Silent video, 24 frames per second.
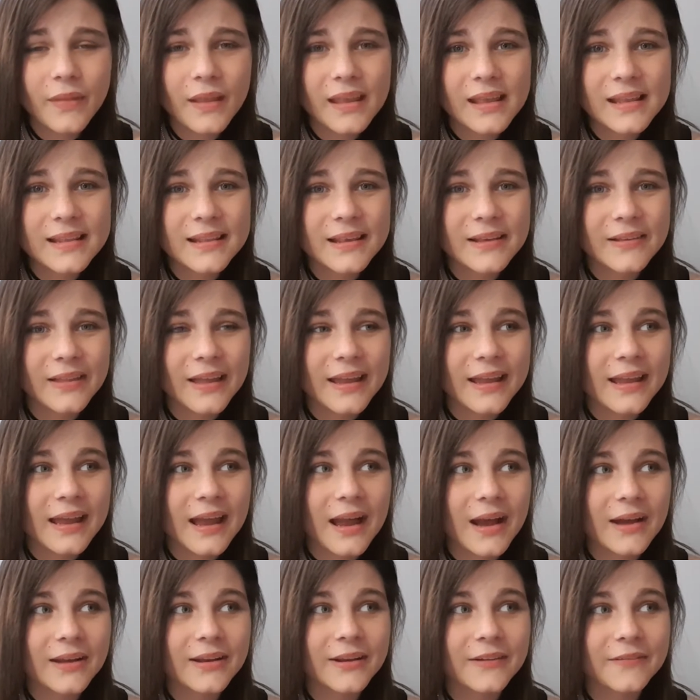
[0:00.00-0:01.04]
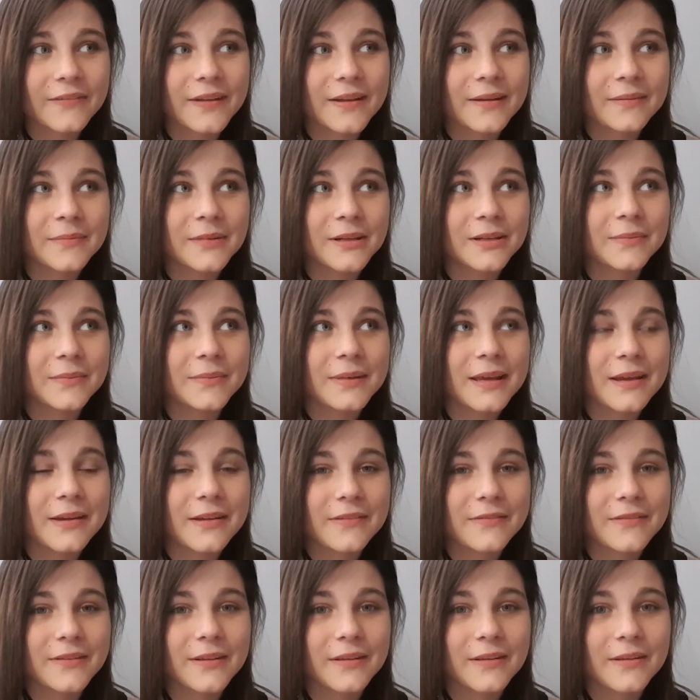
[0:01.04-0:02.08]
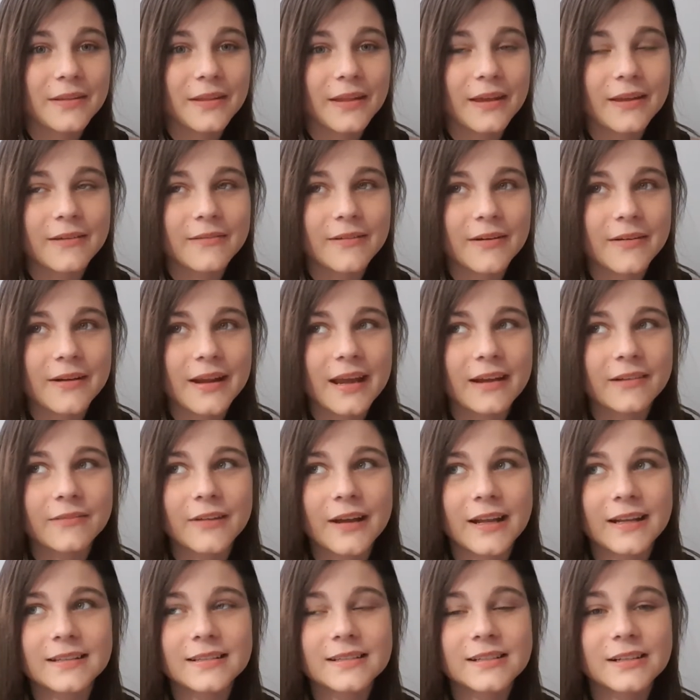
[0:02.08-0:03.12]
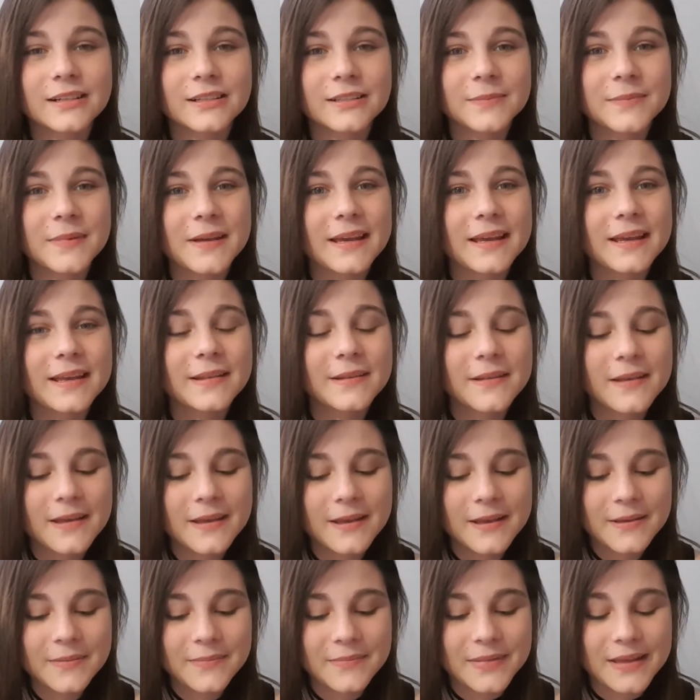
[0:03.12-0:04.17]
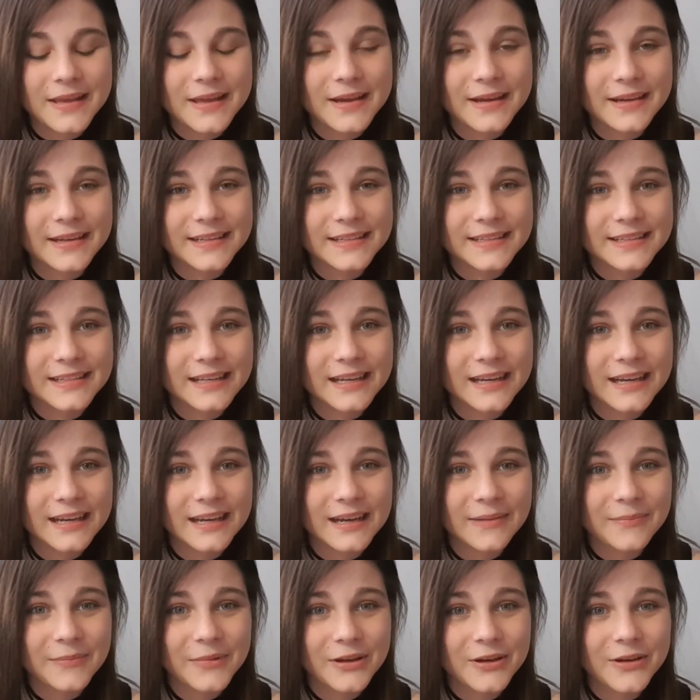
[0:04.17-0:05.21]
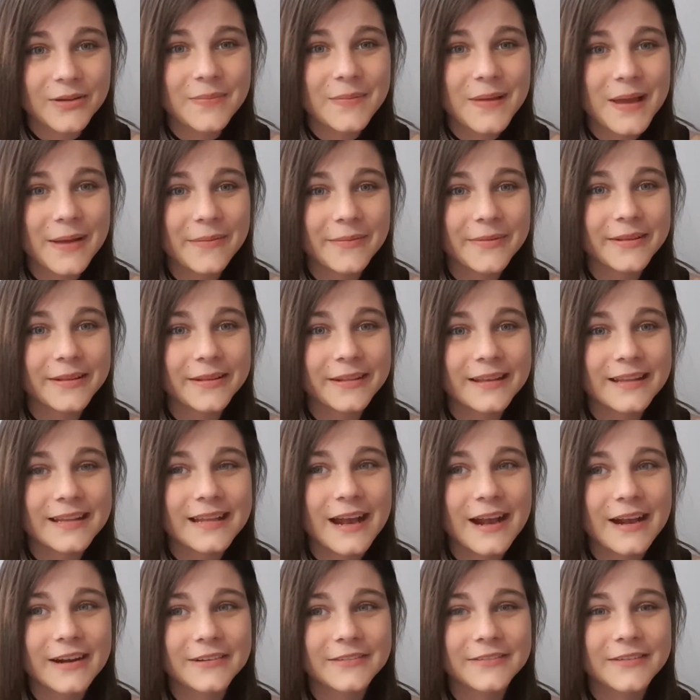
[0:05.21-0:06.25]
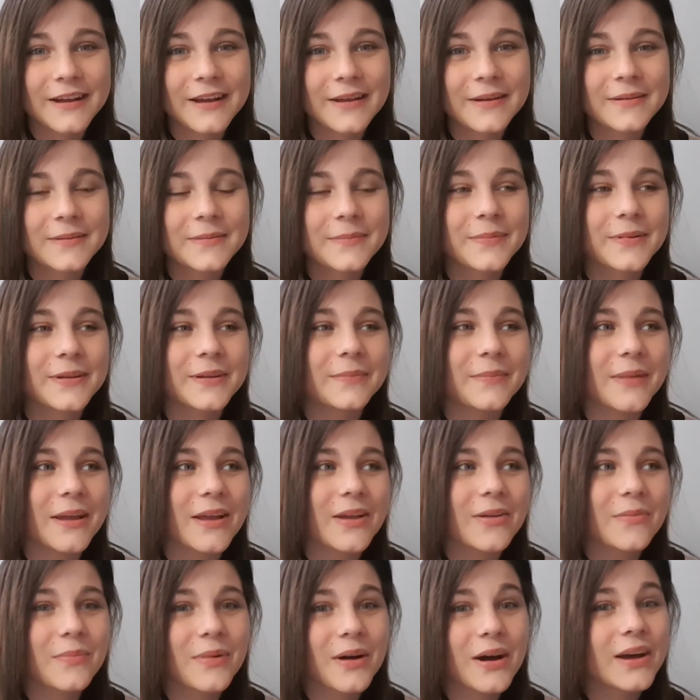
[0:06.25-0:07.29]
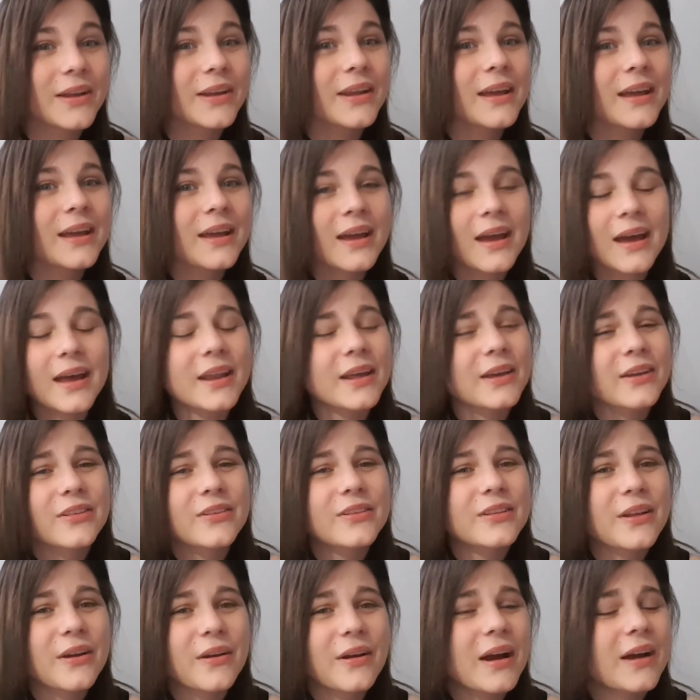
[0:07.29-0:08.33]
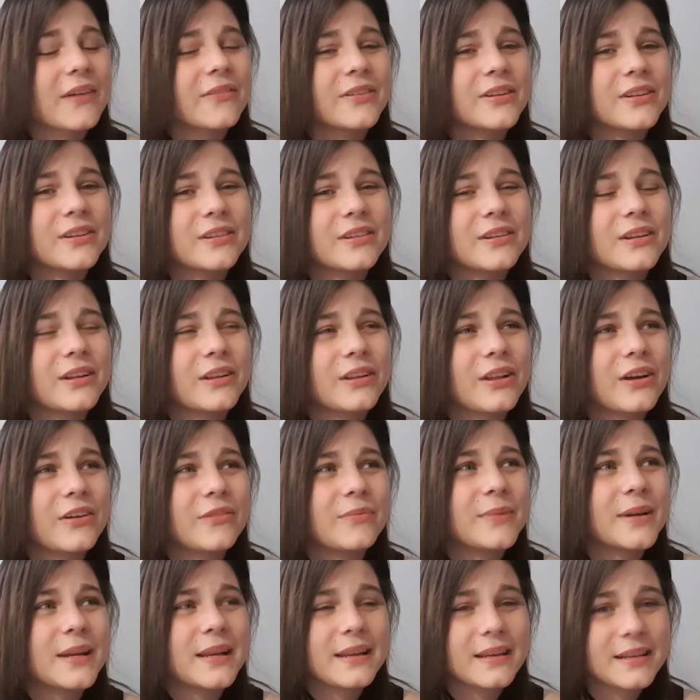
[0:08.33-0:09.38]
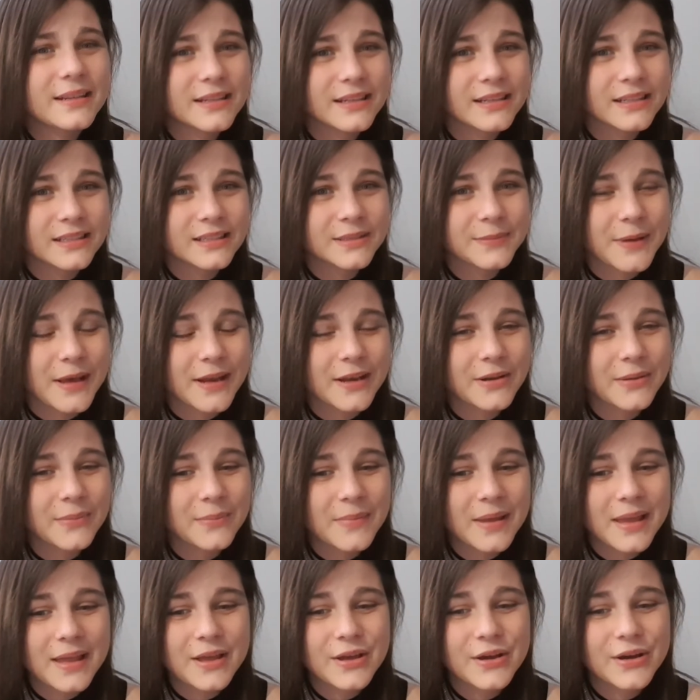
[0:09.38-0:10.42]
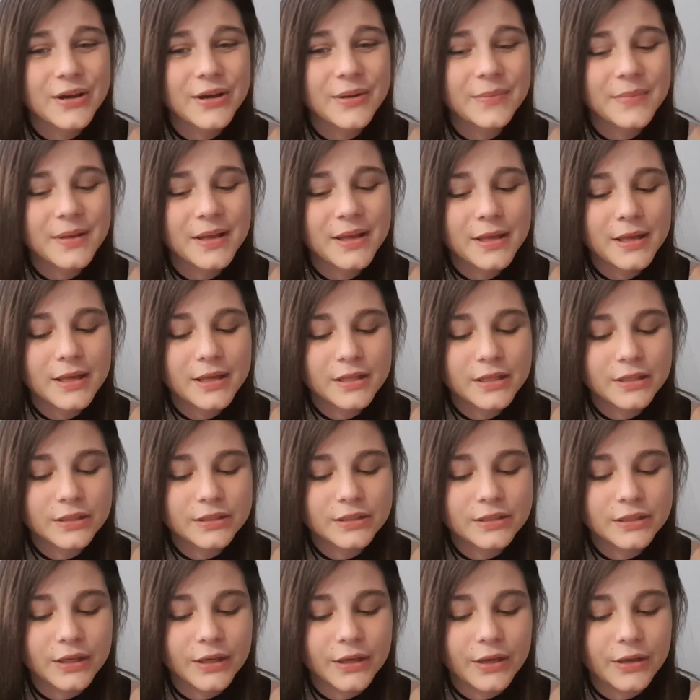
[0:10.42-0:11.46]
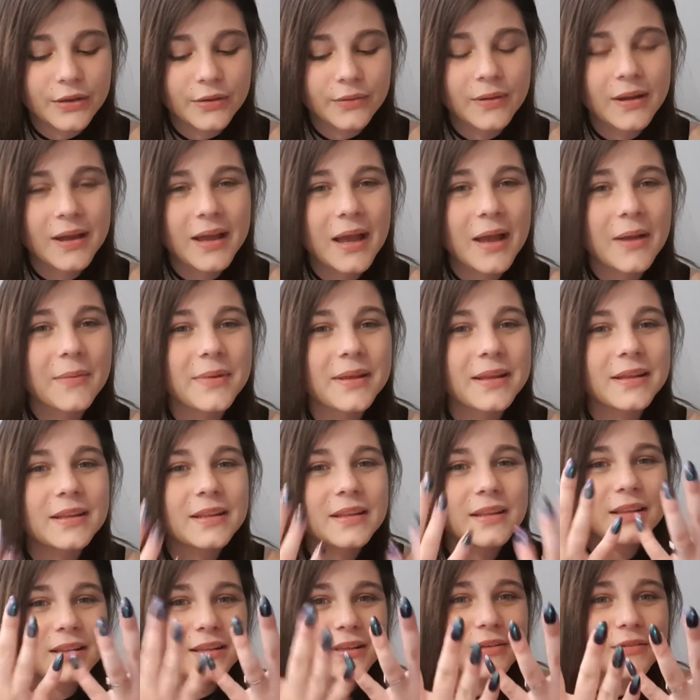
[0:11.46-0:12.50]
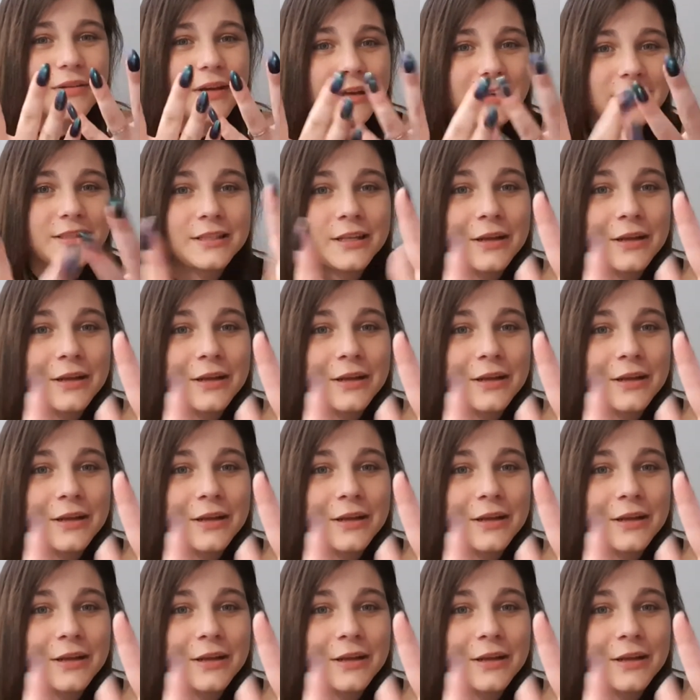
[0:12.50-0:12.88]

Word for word: so like I don't think I'm going to be going for like very advanced cosplays because I'm going to be absolutely terrified to put the makeup on and I also don't have an, a lot of money to spend on makeup. So, I mean, you guys